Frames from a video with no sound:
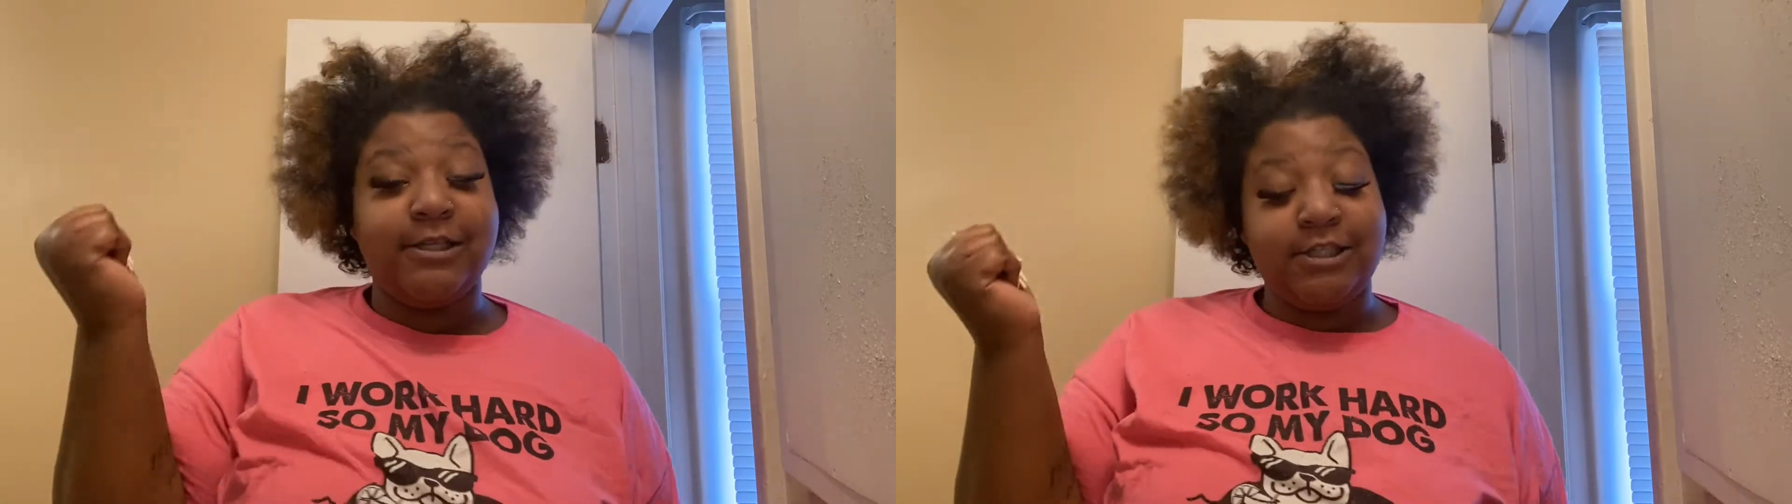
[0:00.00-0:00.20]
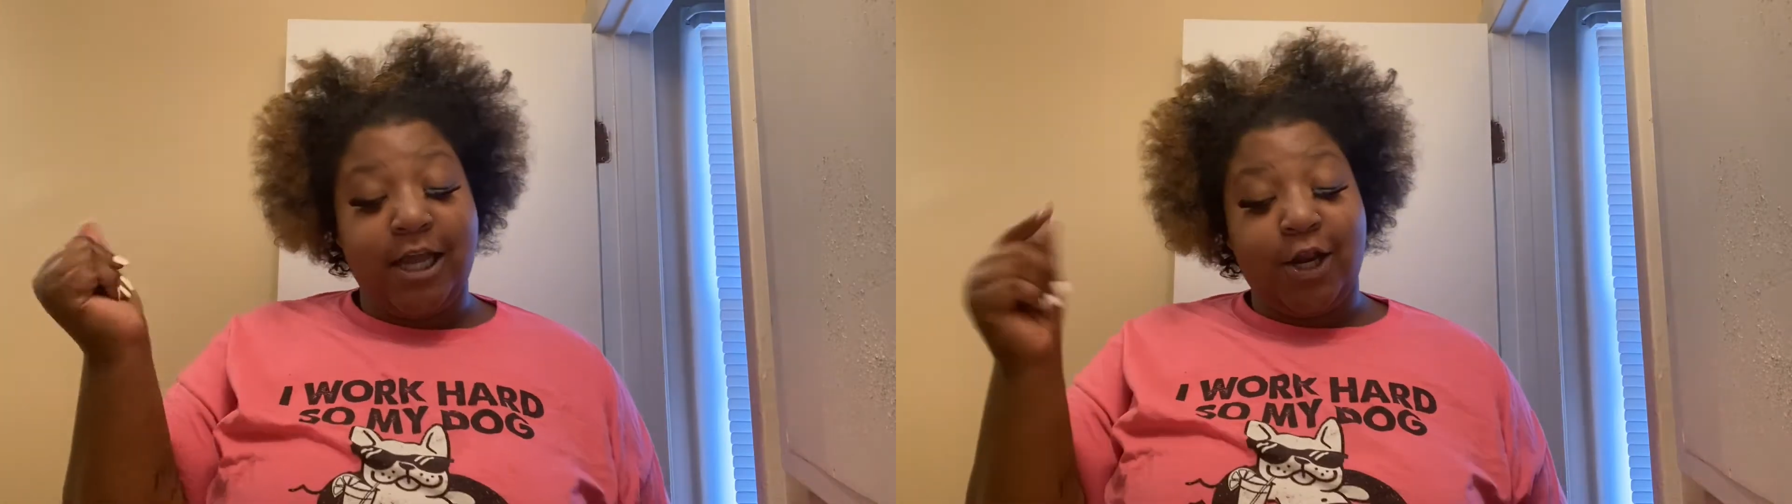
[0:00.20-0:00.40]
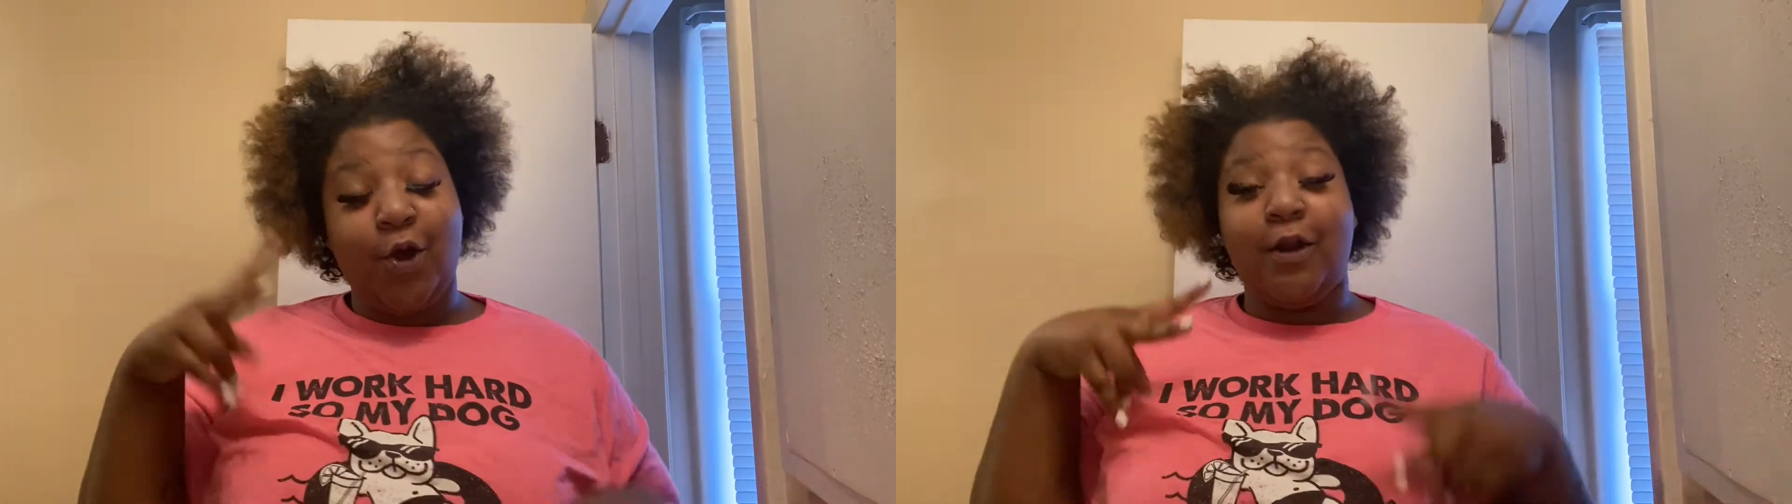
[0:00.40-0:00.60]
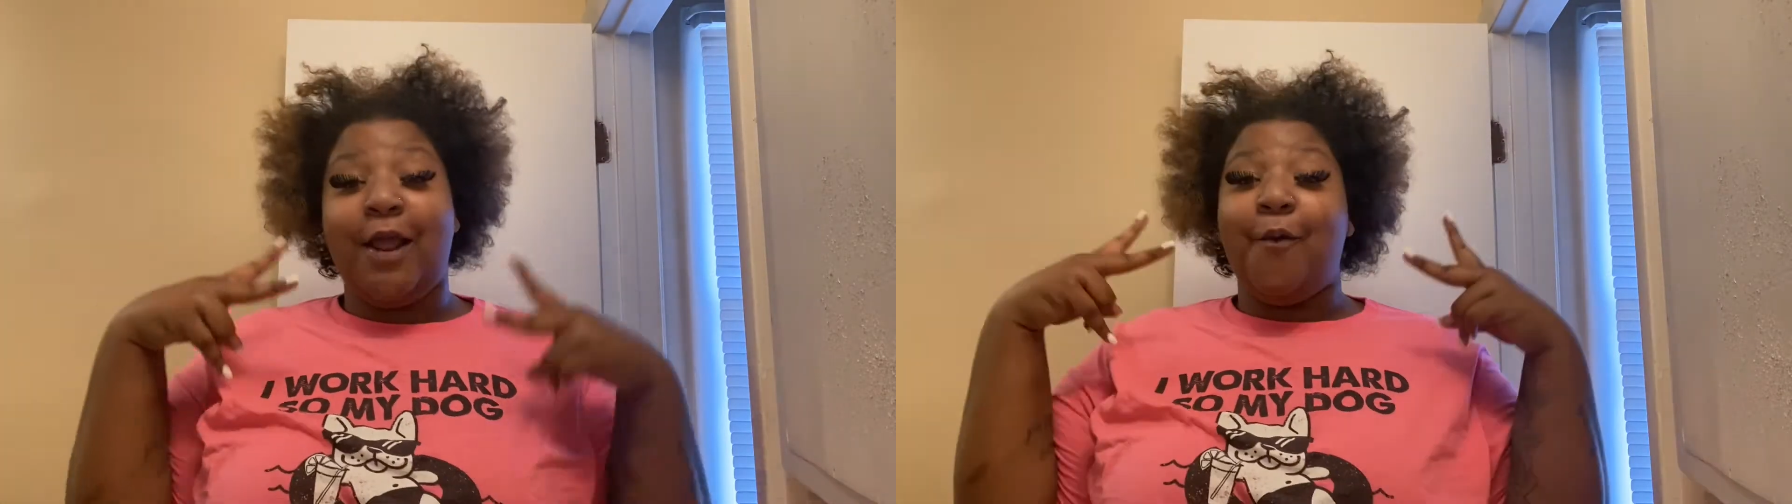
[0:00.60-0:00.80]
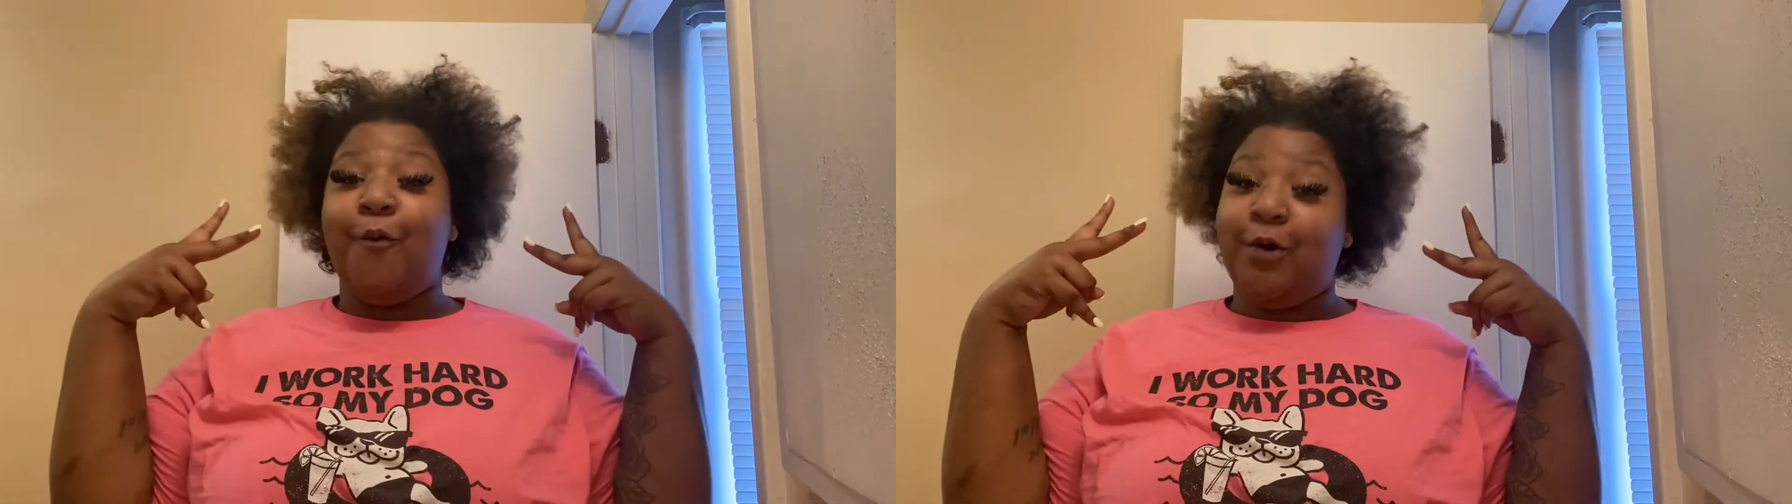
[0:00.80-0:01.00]
channel then
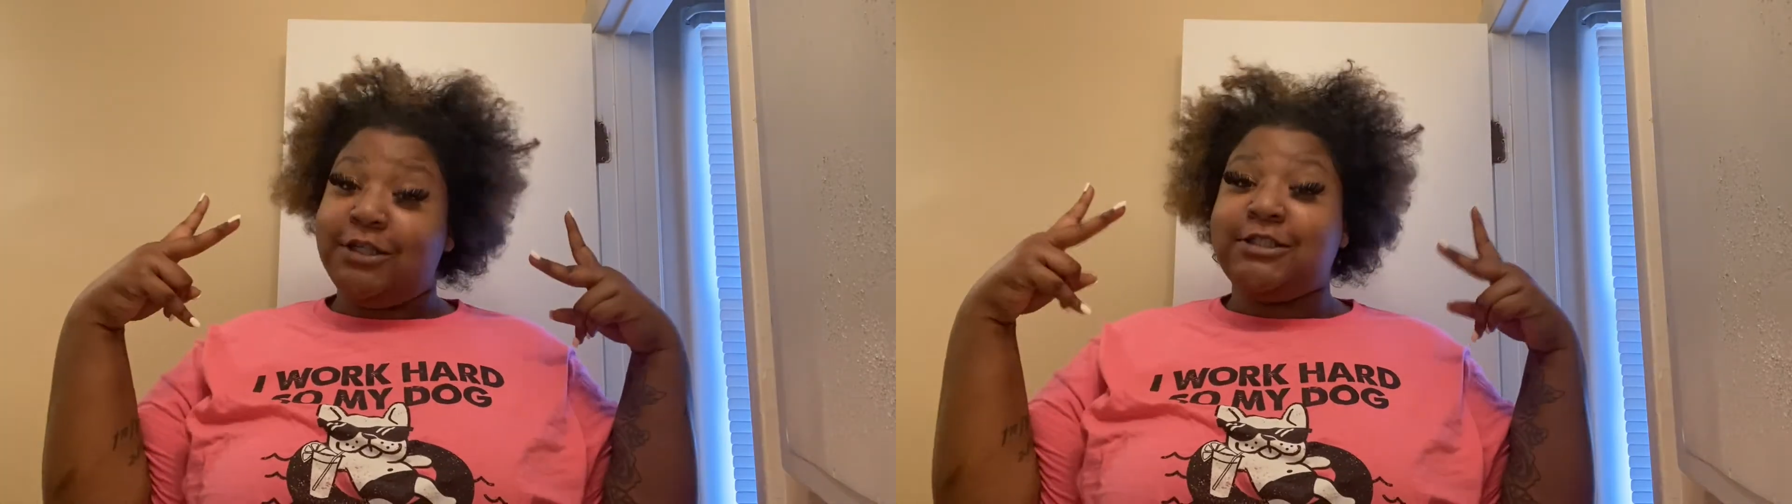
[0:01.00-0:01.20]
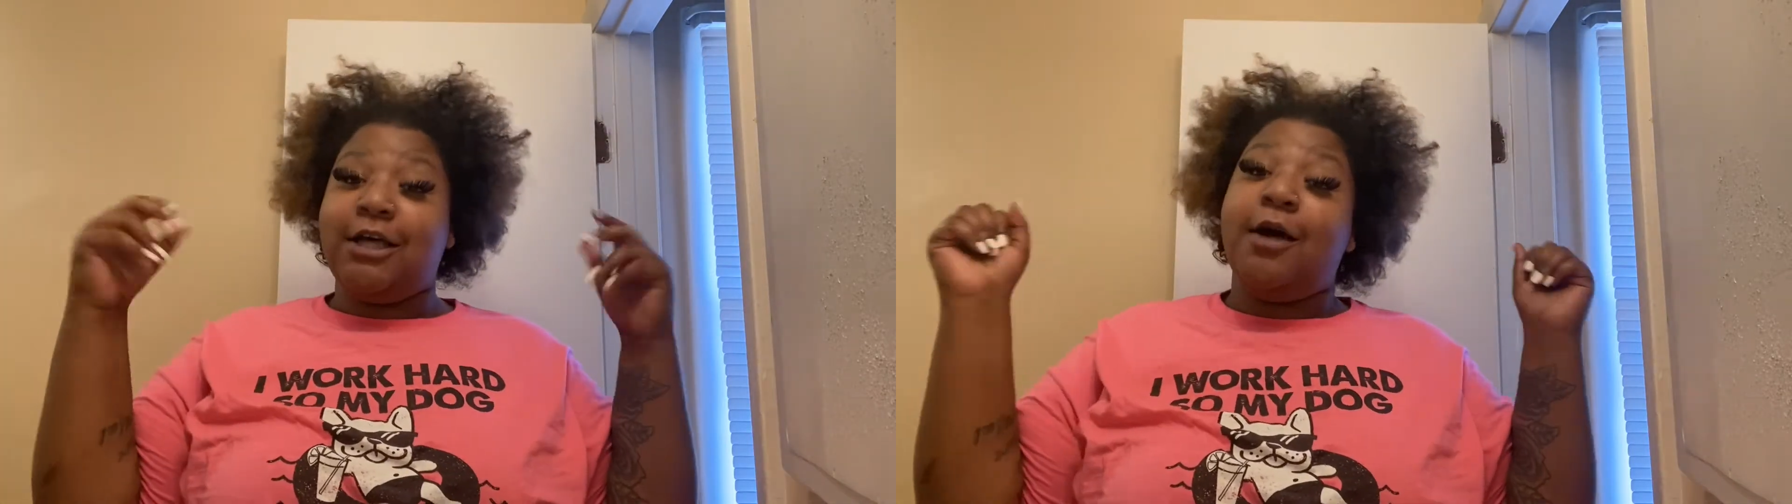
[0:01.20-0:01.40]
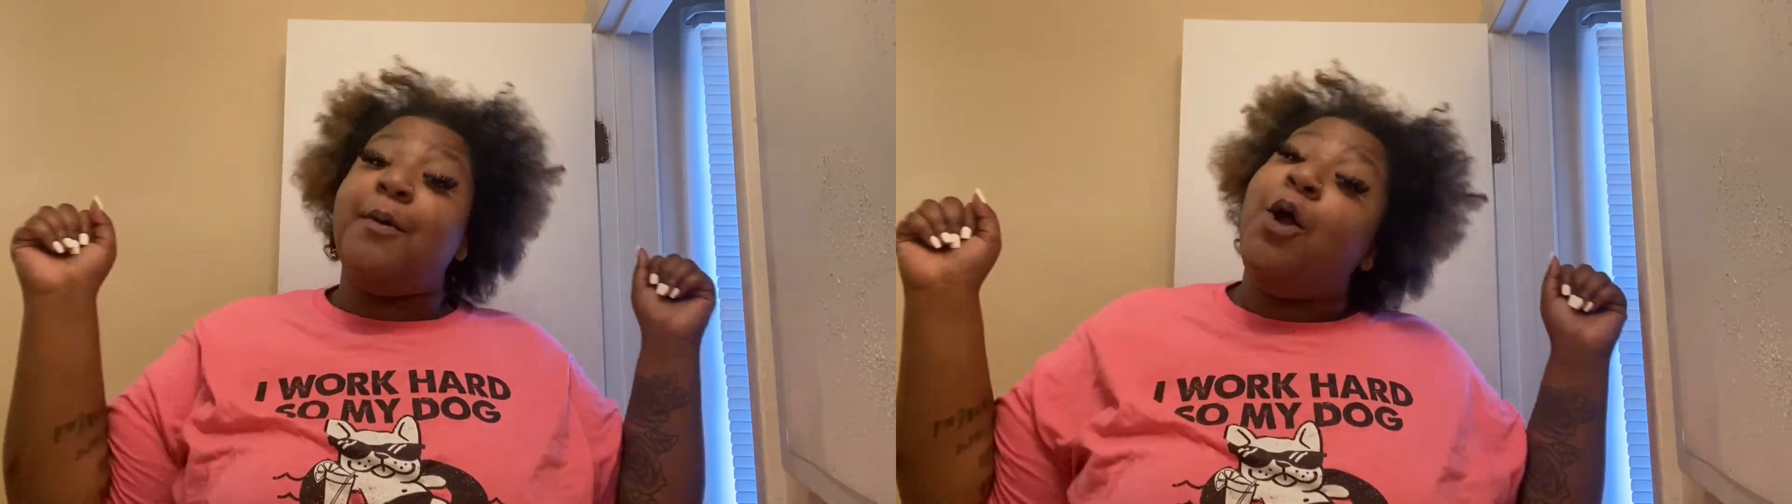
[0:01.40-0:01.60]
what's up